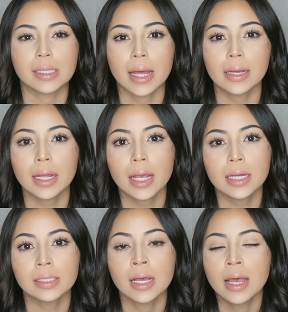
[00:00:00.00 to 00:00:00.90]
10
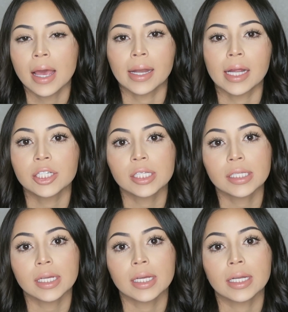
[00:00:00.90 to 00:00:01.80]
days and I just
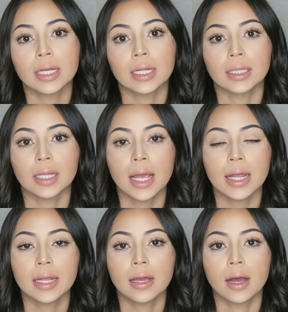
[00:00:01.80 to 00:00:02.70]
did
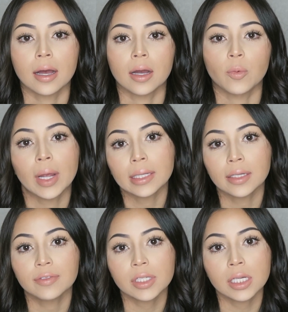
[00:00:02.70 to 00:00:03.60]
light
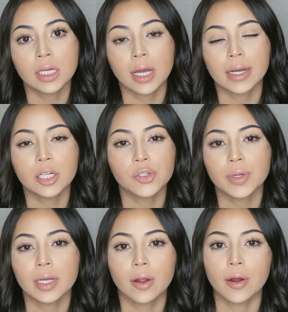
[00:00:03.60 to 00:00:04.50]
weightlifting. I didn't do
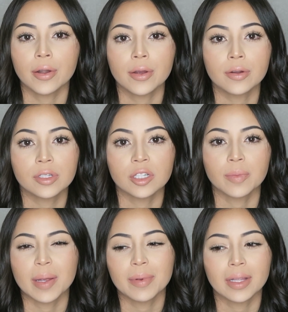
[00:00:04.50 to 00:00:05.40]
any cardio till
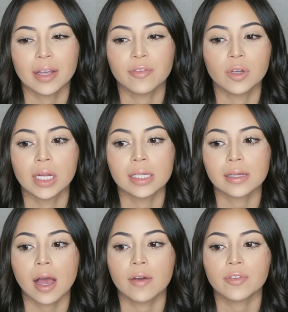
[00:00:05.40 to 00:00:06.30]
maybe like a few days
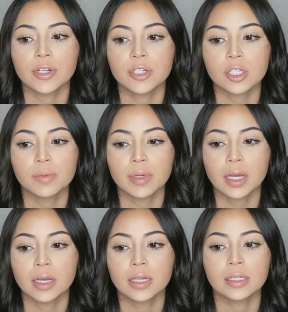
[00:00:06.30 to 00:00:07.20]
after, just
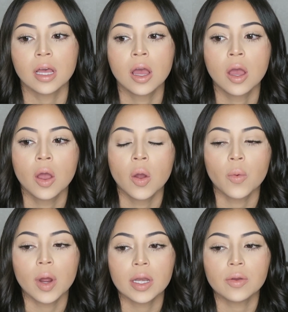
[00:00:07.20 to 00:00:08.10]
because
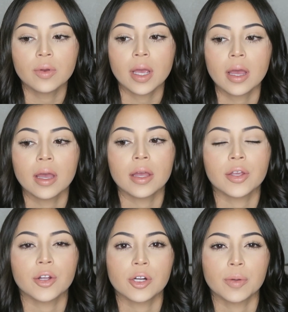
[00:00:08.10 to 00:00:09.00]
when you
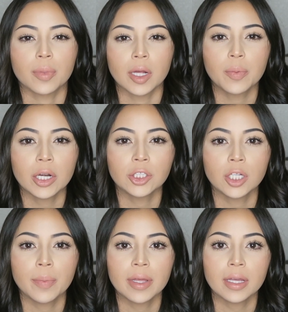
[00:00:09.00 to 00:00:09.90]
get your blood
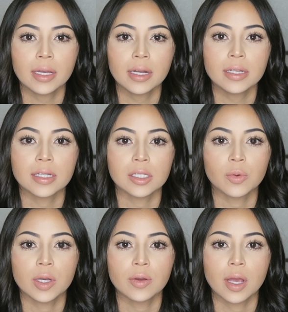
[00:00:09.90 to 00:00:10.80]
pressure up, I think it is, that's
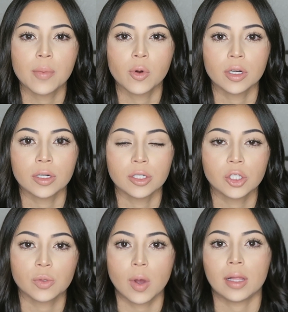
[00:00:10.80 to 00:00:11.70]
when you get more
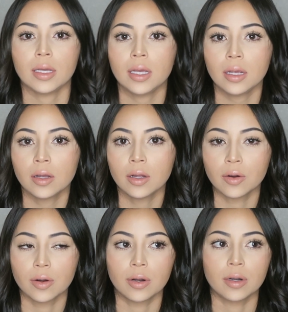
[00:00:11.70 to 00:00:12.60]
swelling
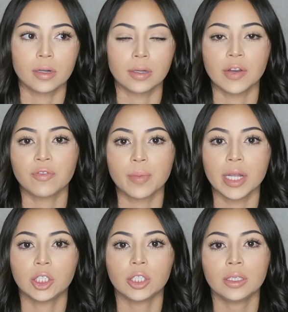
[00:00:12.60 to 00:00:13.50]
or
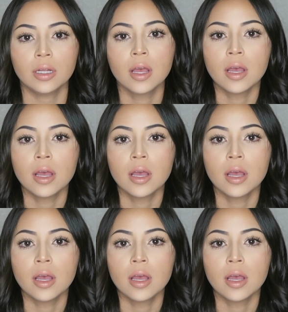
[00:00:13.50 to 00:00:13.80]
inflammation,